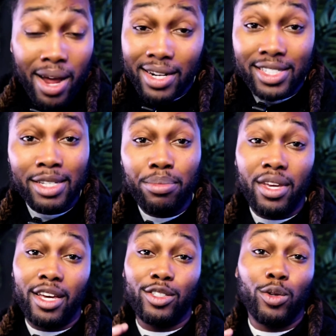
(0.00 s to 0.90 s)
I'm not a
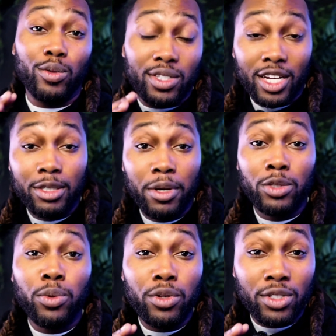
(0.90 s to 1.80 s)
CPA, so touch
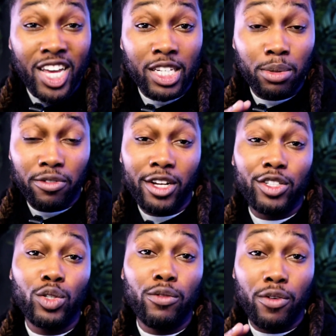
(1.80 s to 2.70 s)
base with your tax
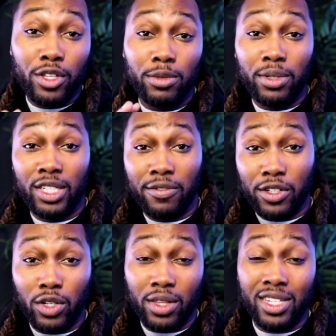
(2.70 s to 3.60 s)
professional for the
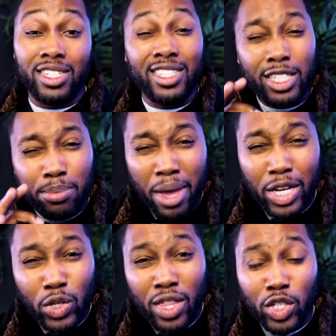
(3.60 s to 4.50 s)
specifics on this. Just
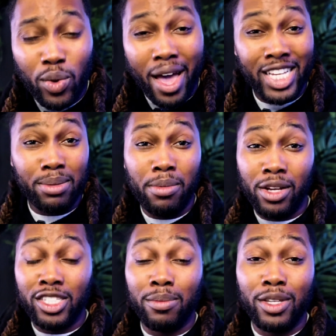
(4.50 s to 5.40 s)
make sure that you ask them
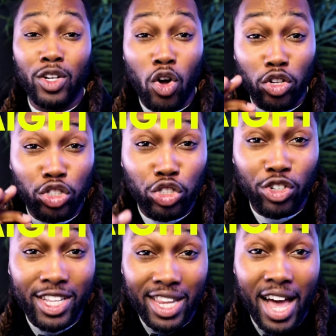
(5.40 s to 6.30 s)
about something called
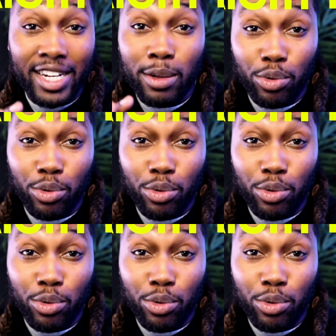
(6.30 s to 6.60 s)
straight line